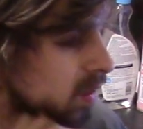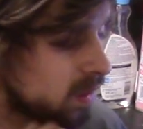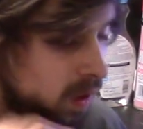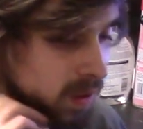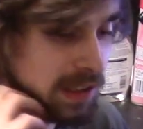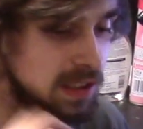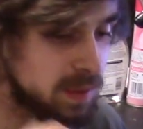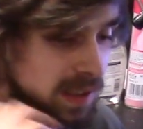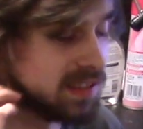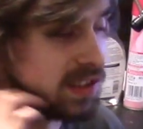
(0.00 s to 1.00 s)
on the
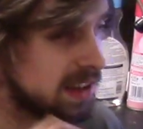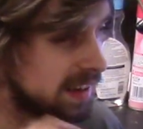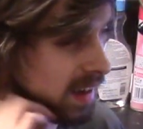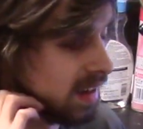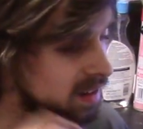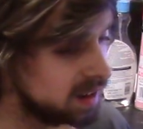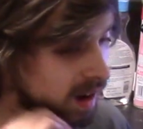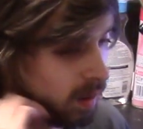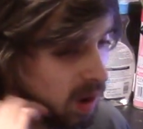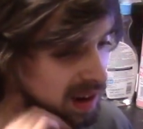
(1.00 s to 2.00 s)
subject of steak,
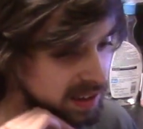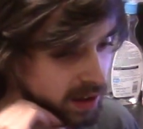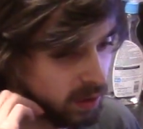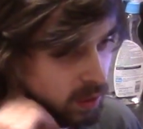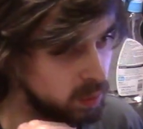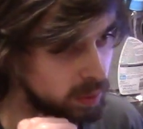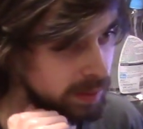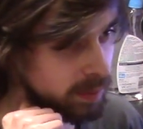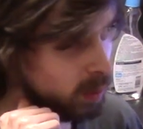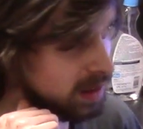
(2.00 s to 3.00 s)
a while ago
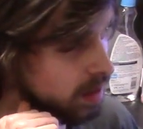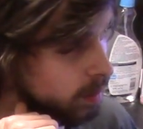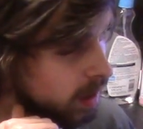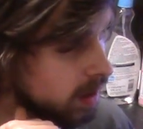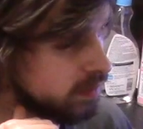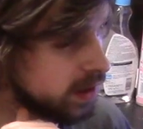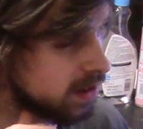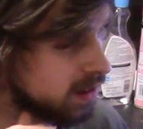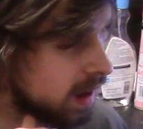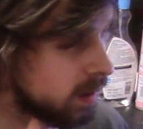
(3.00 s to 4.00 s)
we went to the Polite
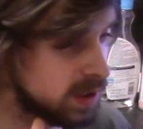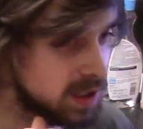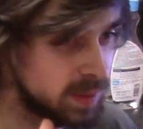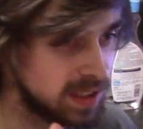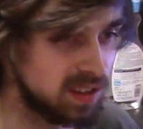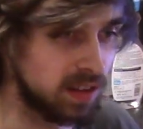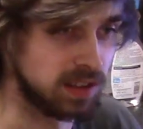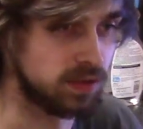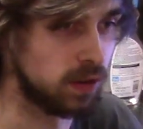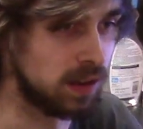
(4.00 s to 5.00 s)
Vicar, which is basically
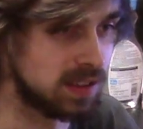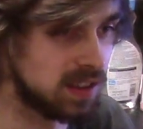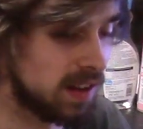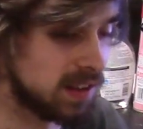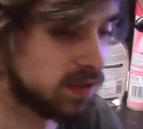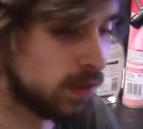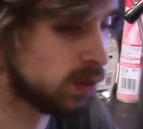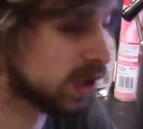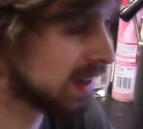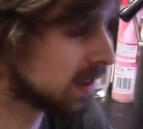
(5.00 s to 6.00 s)
like this
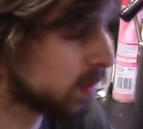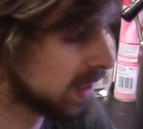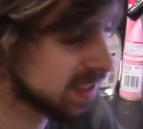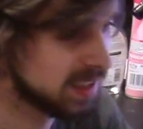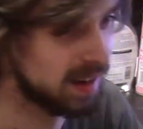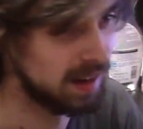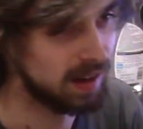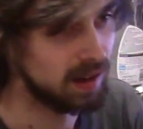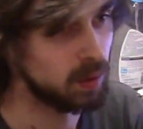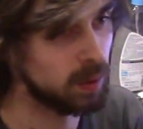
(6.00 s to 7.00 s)
food challenge place
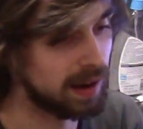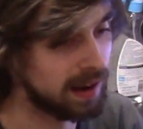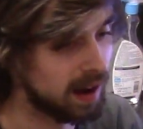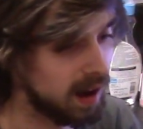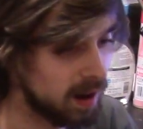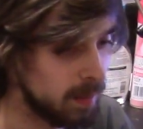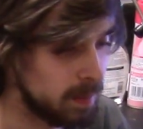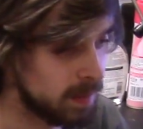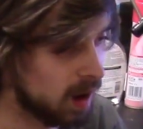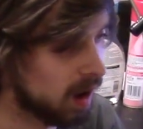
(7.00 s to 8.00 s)
where
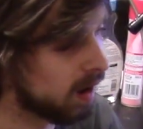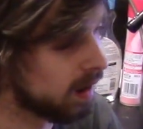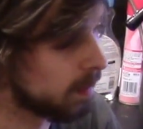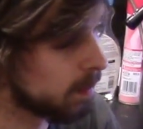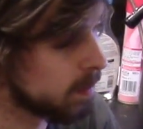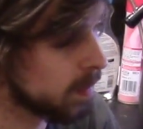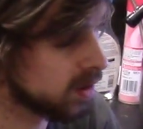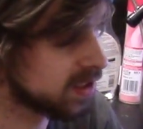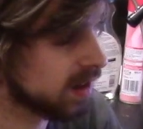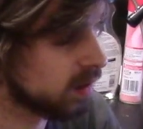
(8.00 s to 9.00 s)

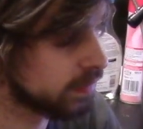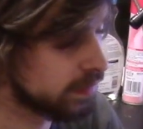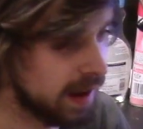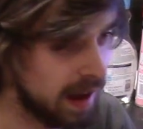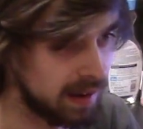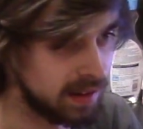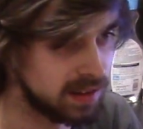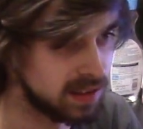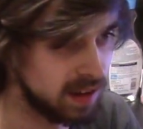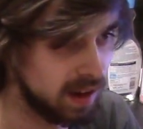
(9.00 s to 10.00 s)
myself
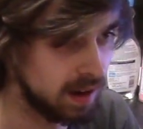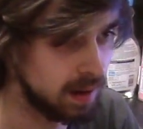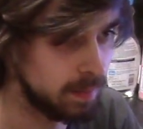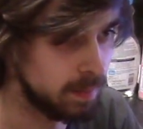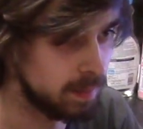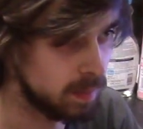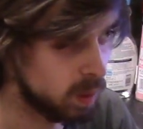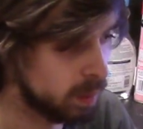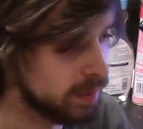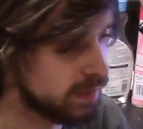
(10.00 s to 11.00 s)
and one
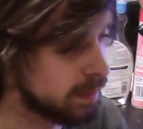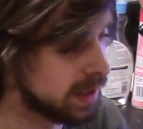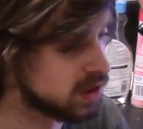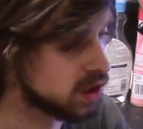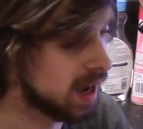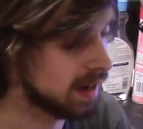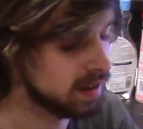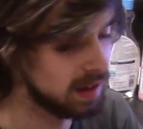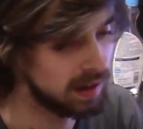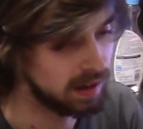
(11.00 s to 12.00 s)
of my flatmates, Jack,
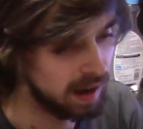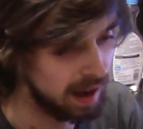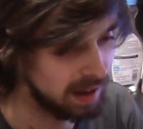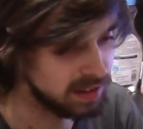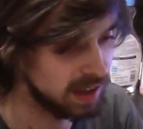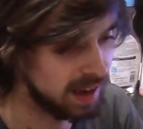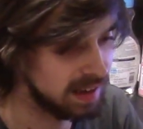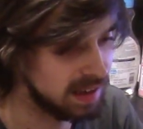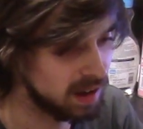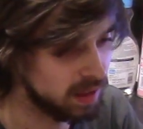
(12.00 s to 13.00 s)
had
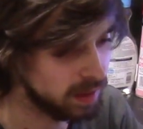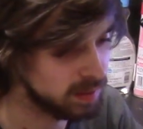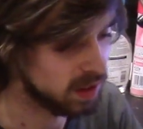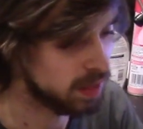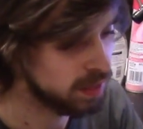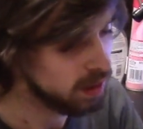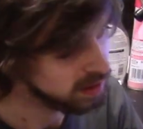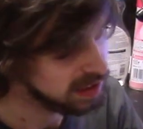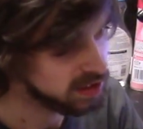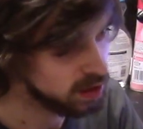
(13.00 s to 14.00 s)
I think it was a
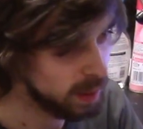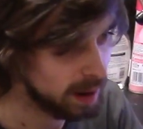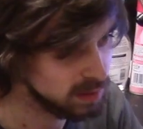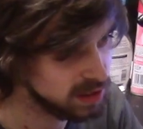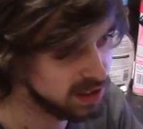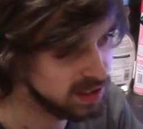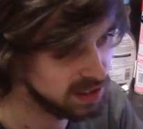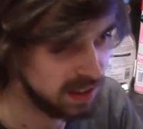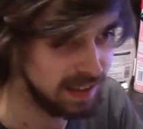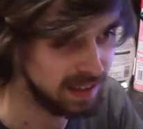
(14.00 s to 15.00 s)
32-ounce
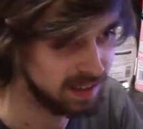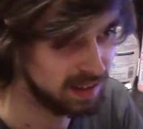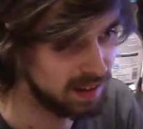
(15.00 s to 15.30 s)
steak.